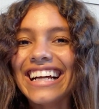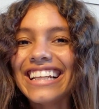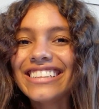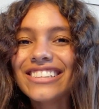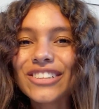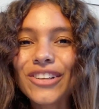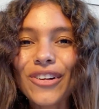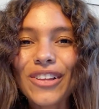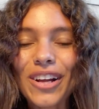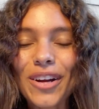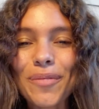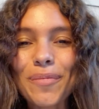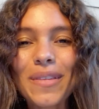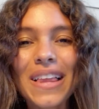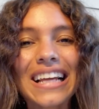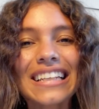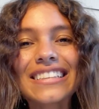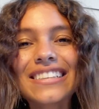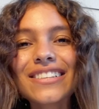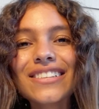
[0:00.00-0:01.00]
Solar
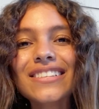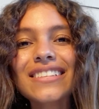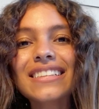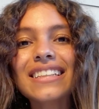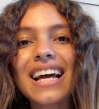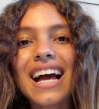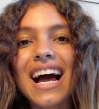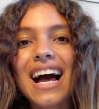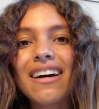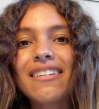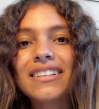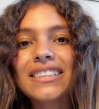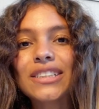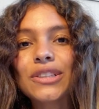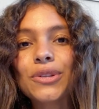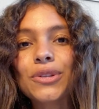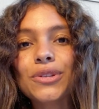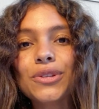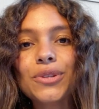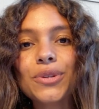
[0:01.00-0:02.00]
plexus has
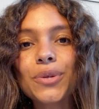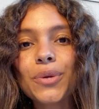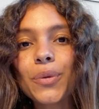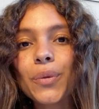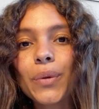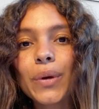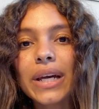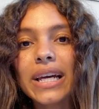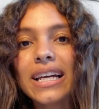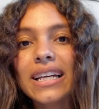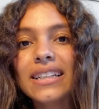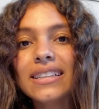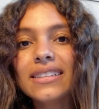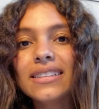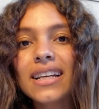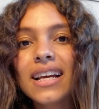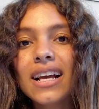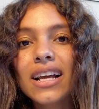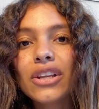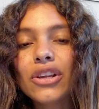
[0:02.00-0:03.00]
to do
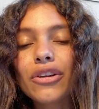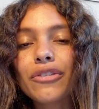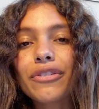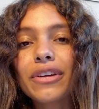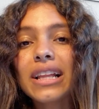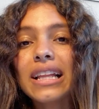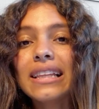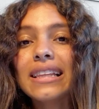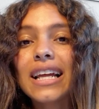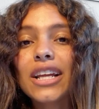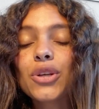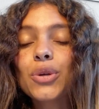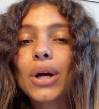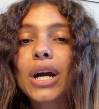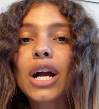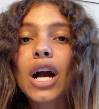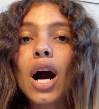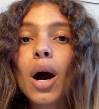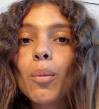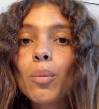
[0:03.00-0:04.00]
with not feeling that you
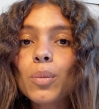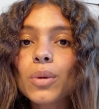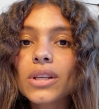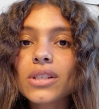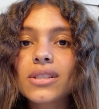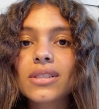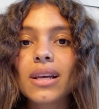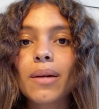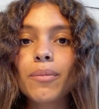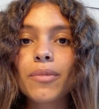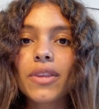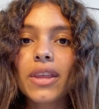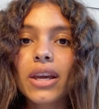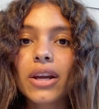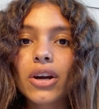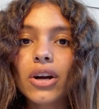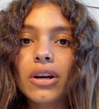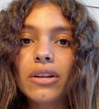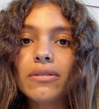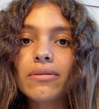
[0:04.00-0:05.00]
accomplished
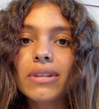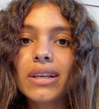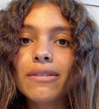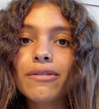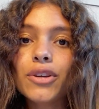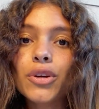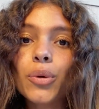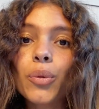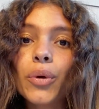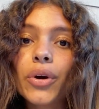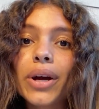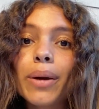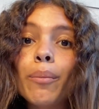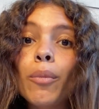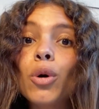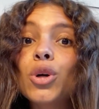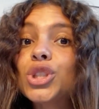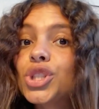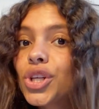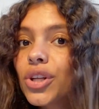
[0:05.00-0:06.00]
something, or if you were
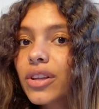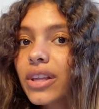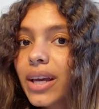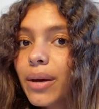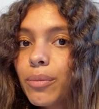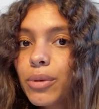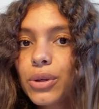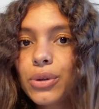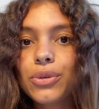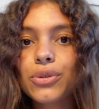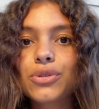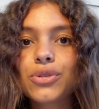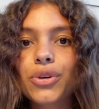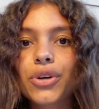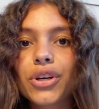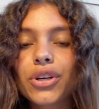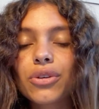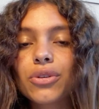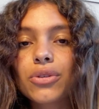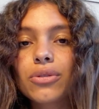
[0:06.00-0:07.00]
emotionally abused
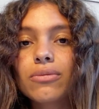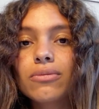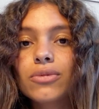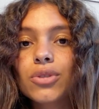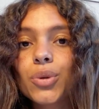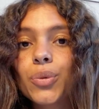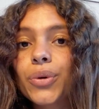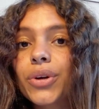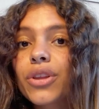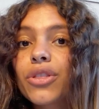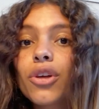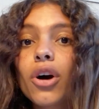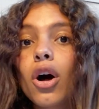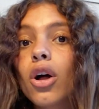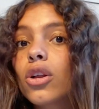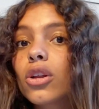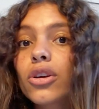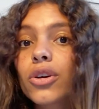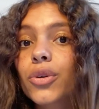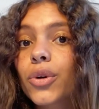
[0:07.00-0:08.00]
or you were
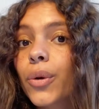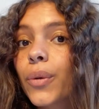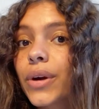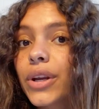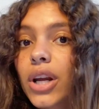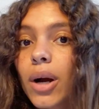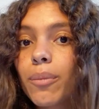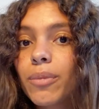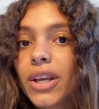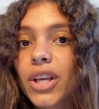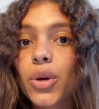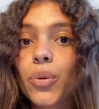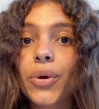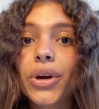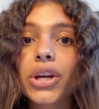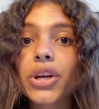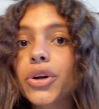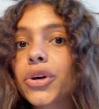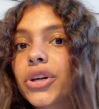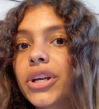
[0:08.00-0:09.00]
taught growing up that you
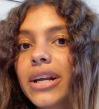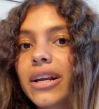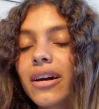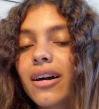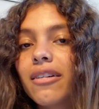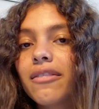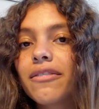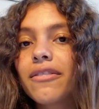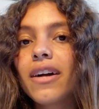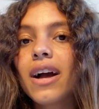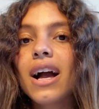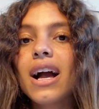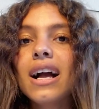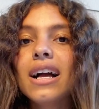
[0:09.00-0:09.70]
weren't good enough.